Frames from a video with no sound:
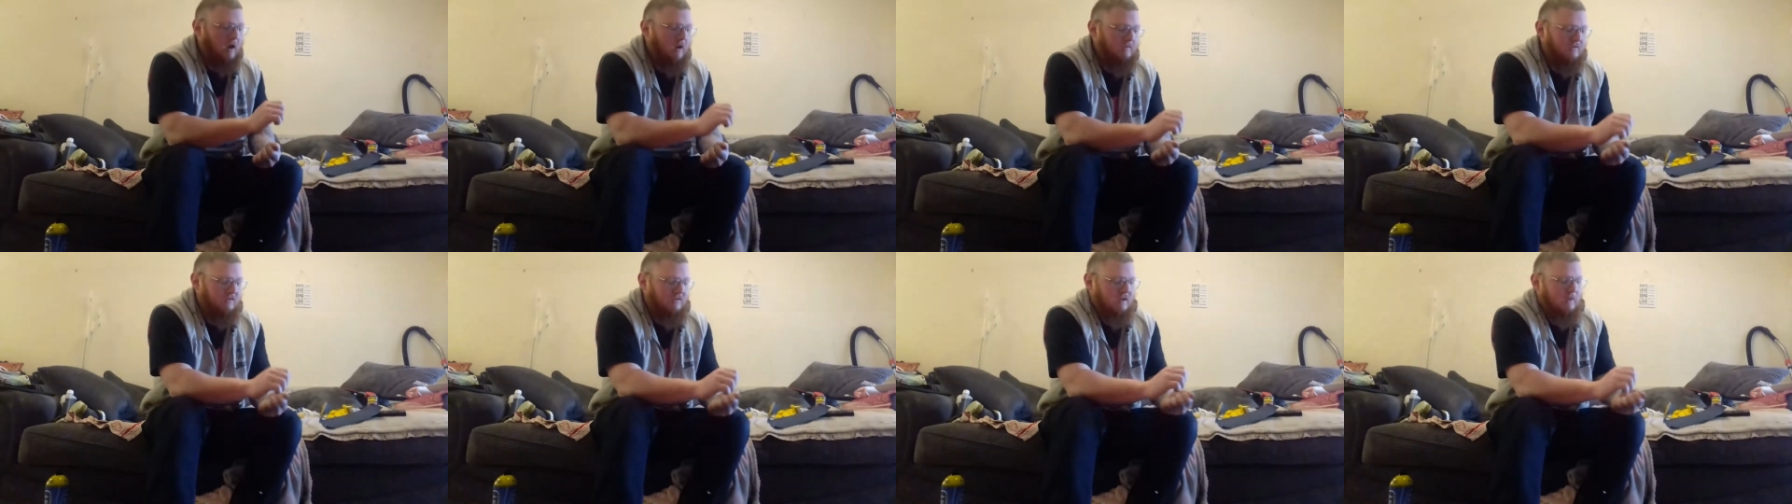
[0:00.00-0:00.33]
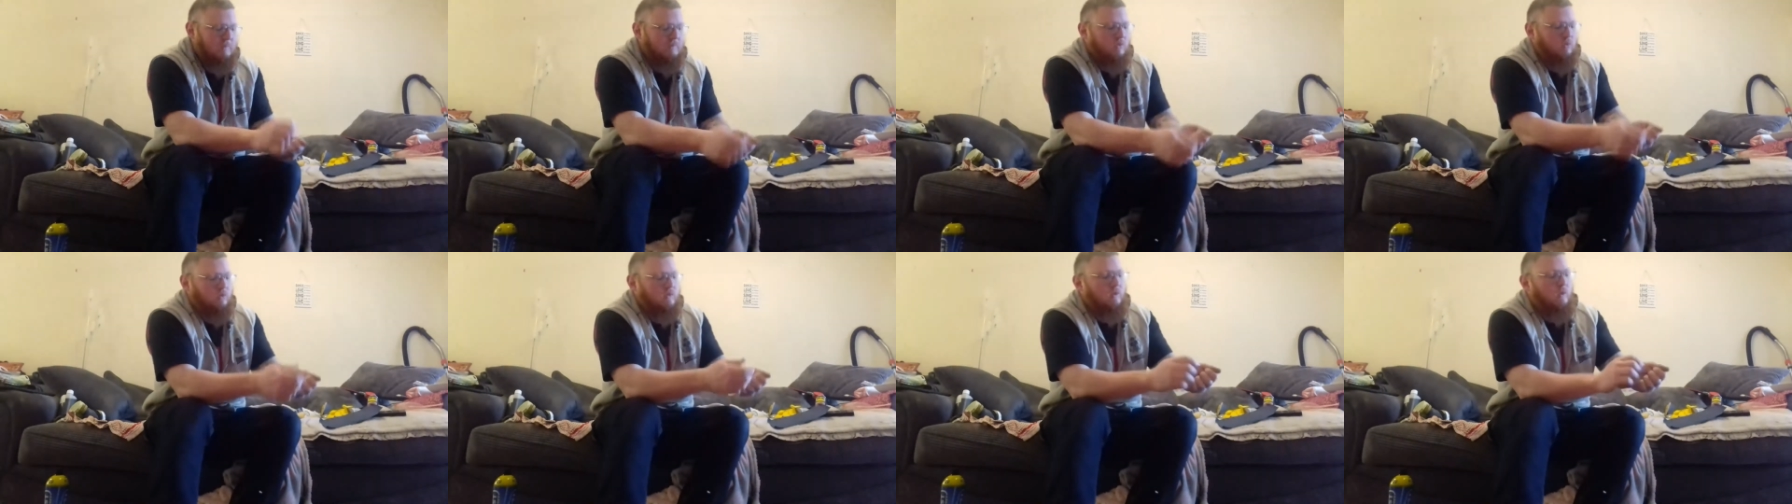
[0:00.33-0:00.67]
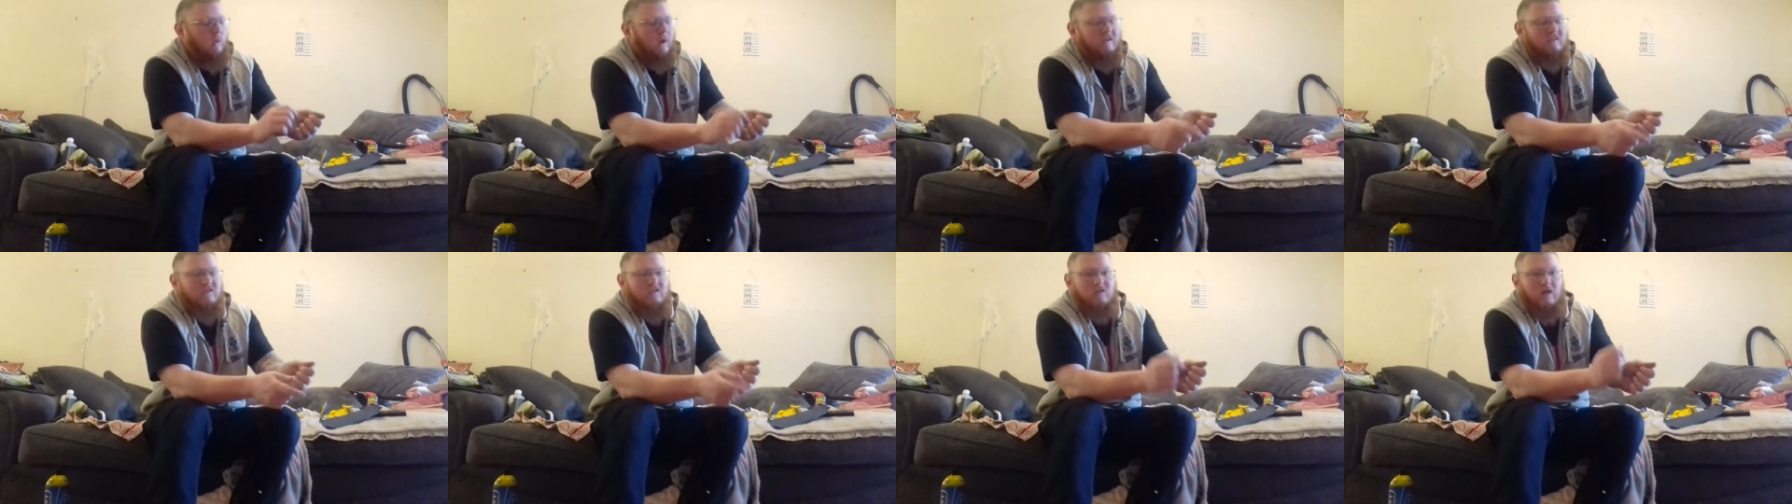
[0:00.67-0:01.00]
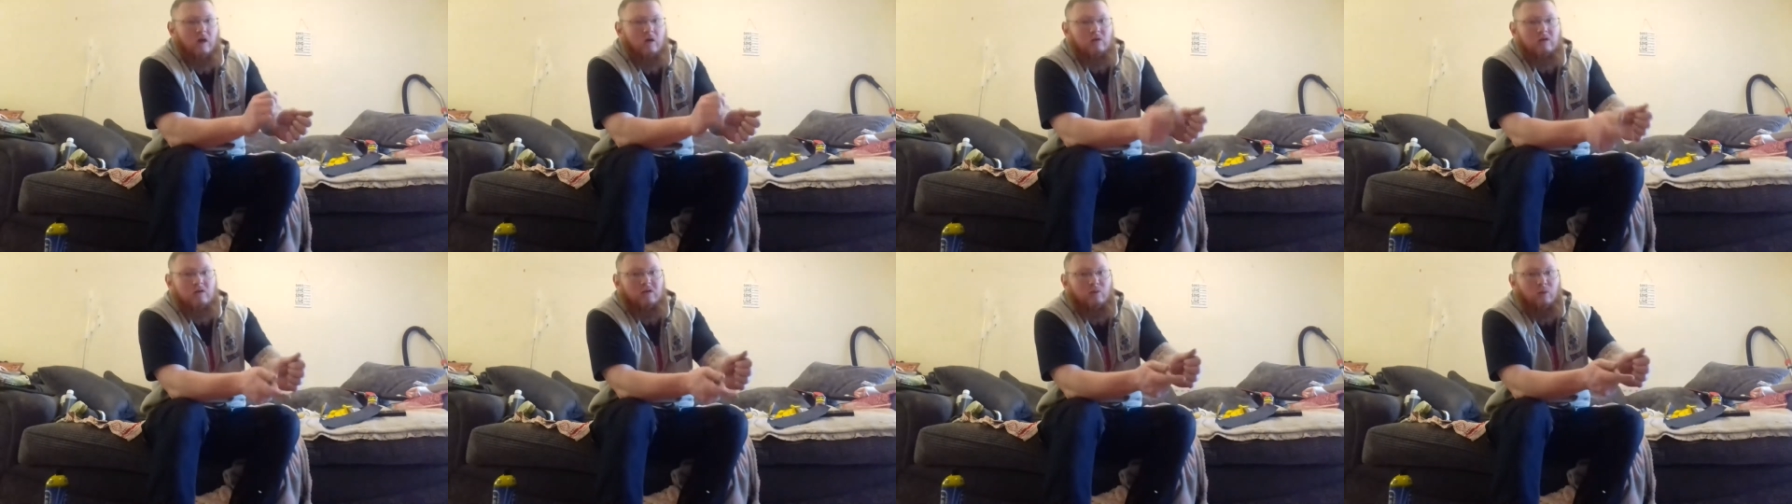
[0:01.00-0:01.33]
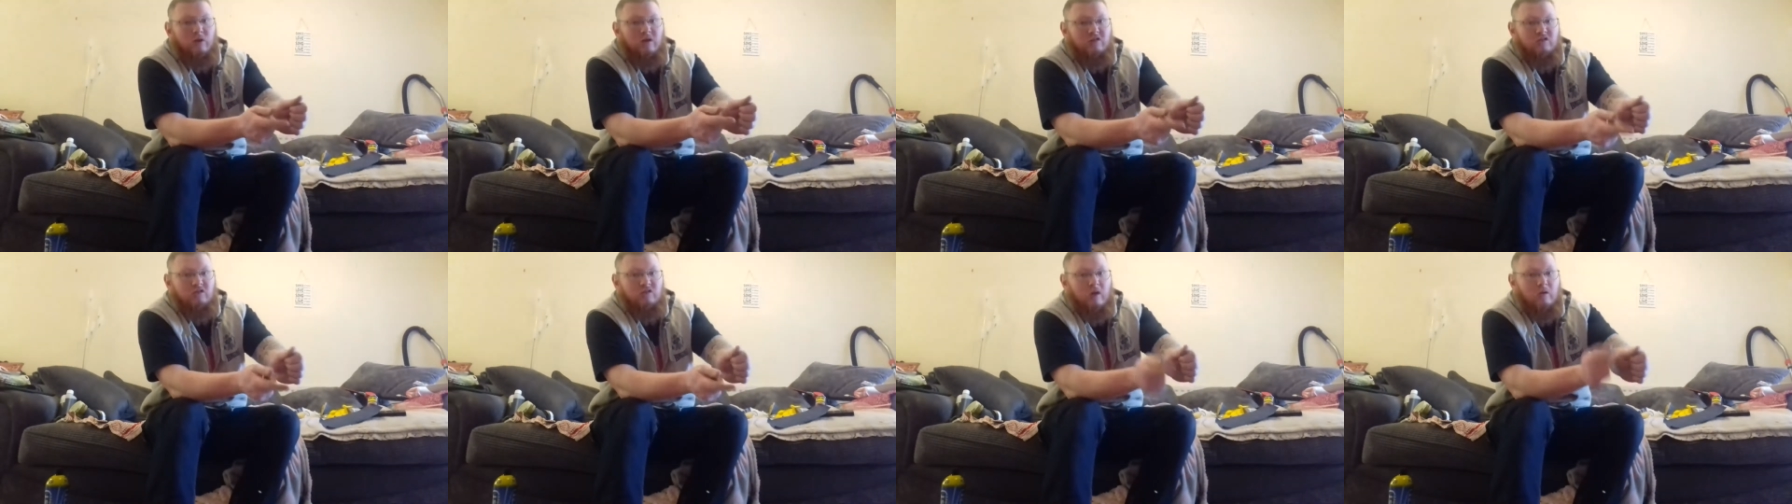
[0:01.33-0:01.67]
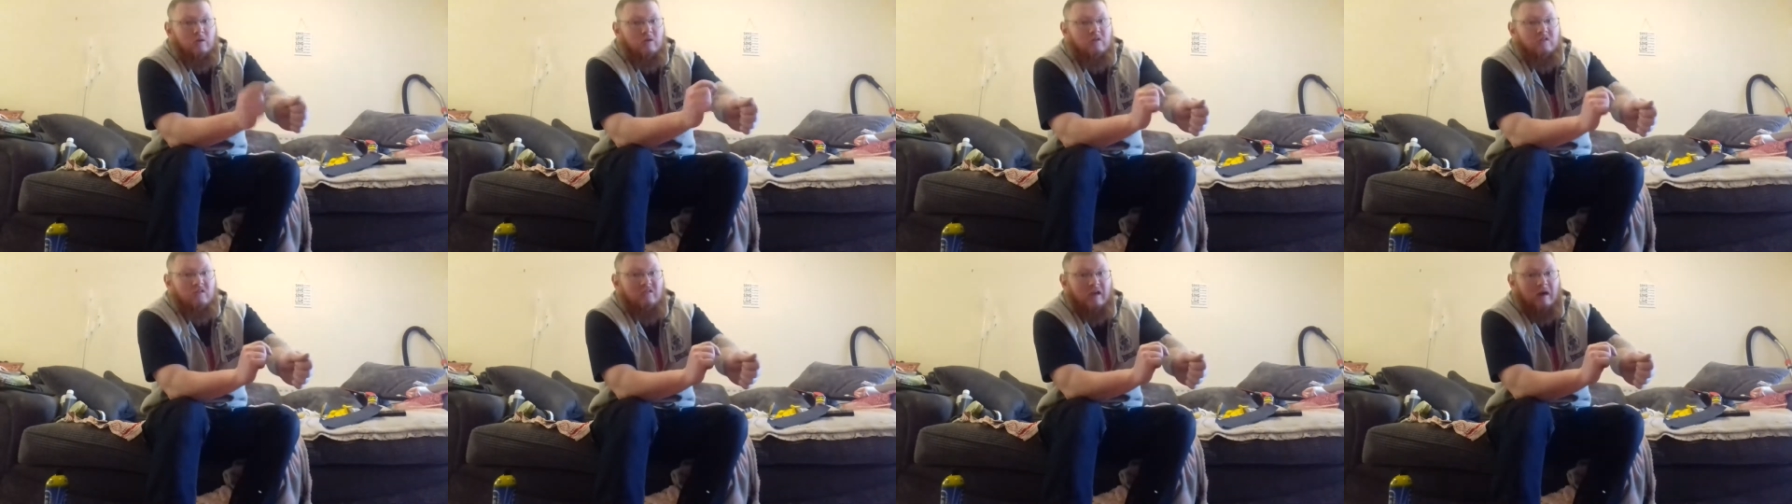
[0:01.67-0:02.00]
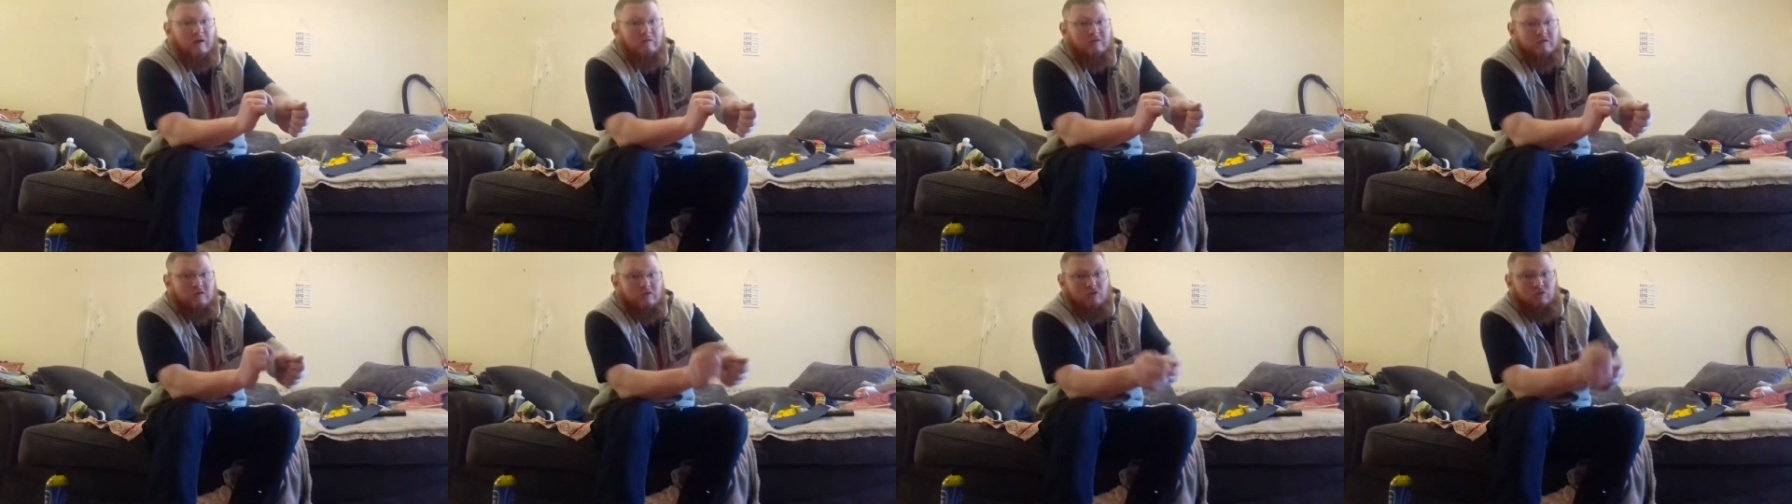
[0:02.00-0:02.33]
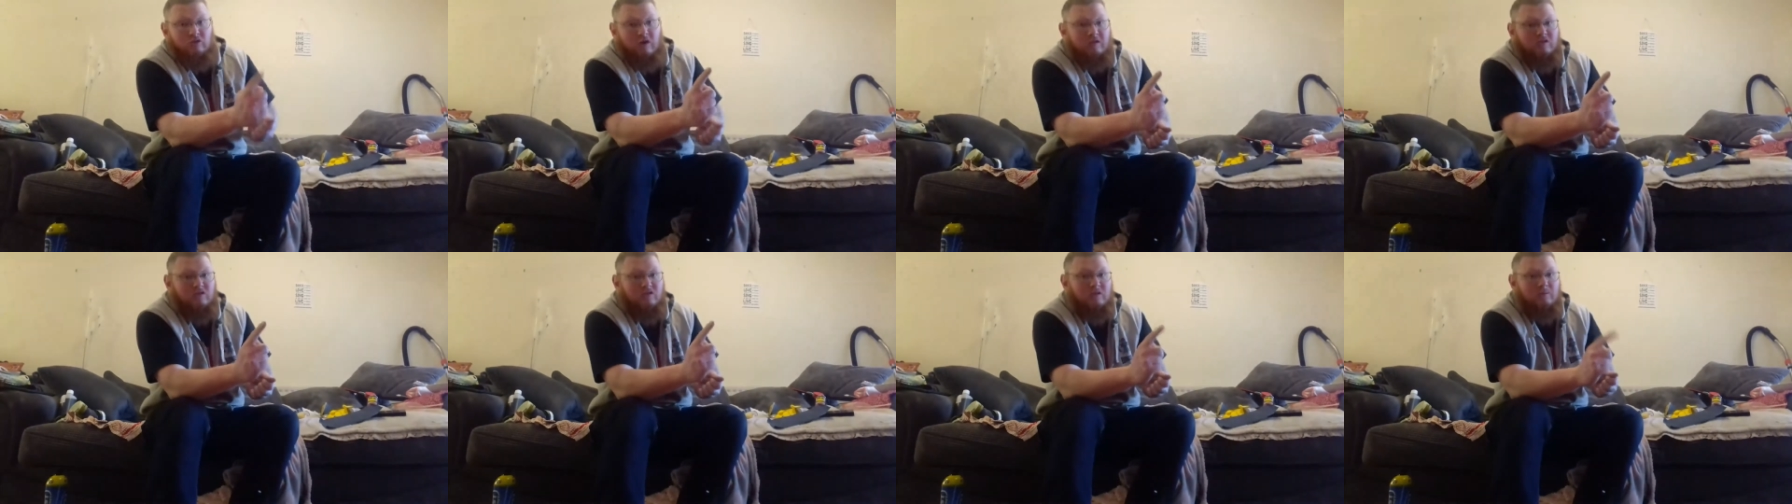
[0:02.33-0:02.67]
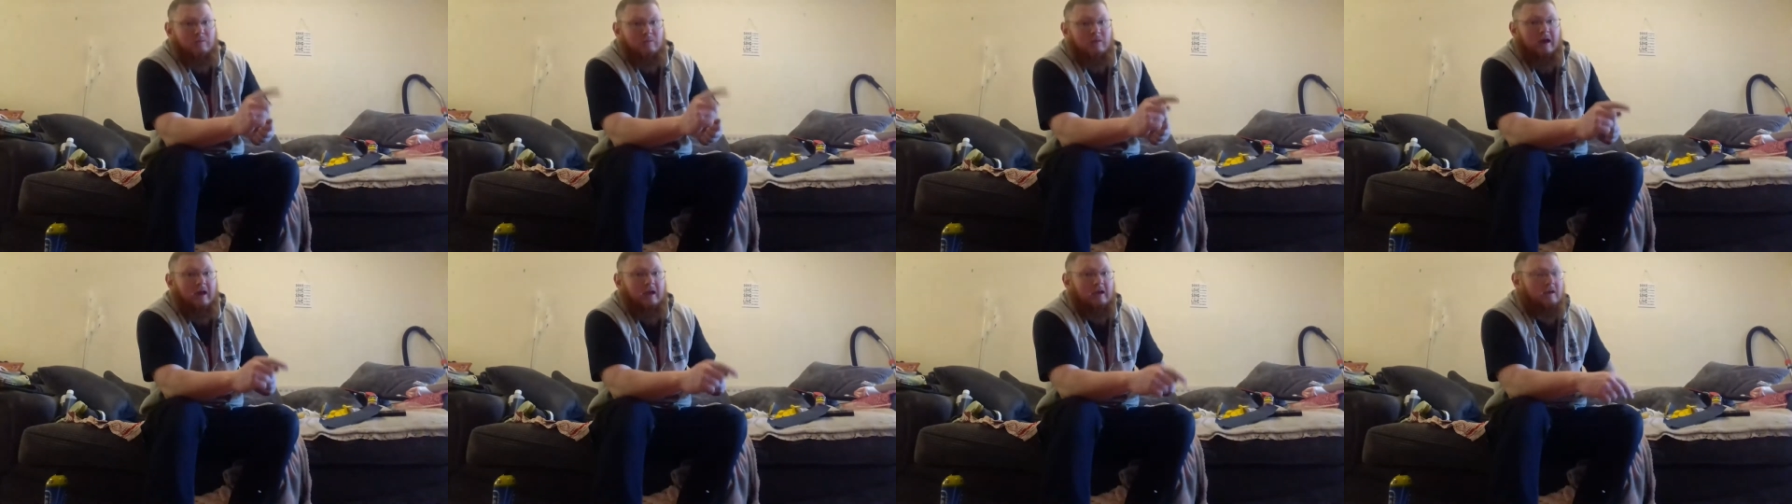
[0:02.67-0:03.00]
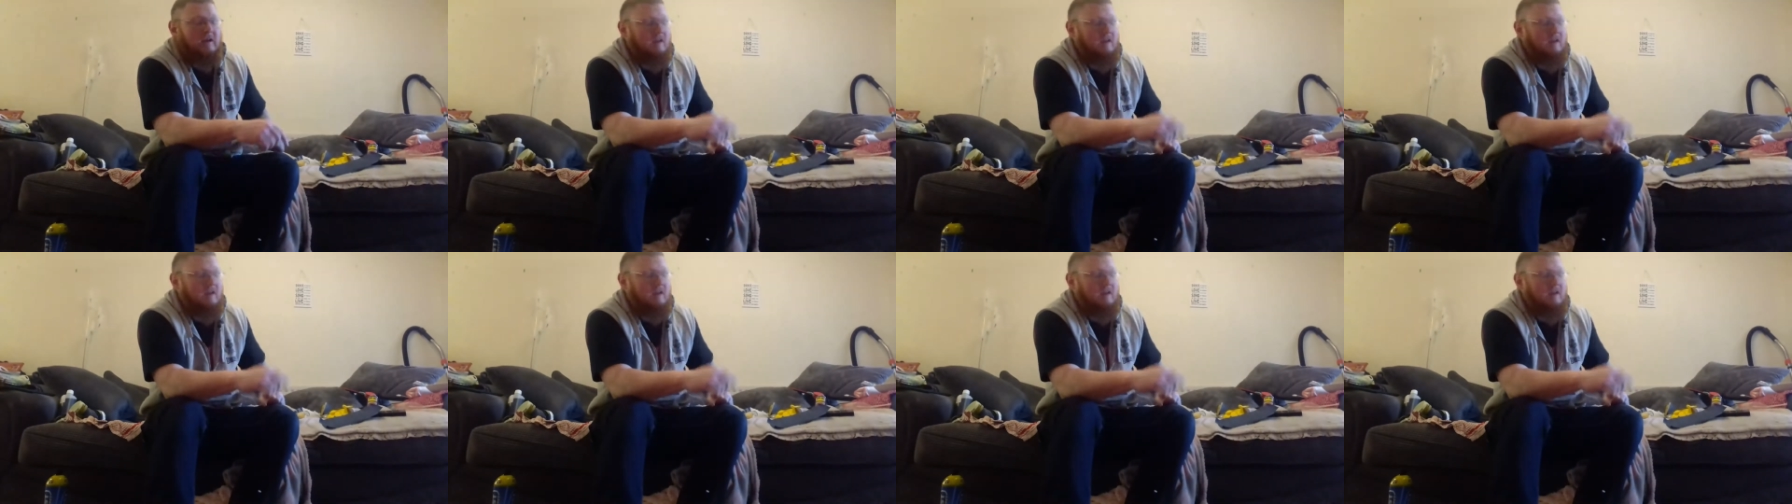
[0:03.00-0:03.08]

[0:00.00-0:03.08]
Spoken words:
I've slipped with the whetstone, and the whetstone itself has scratched the blade.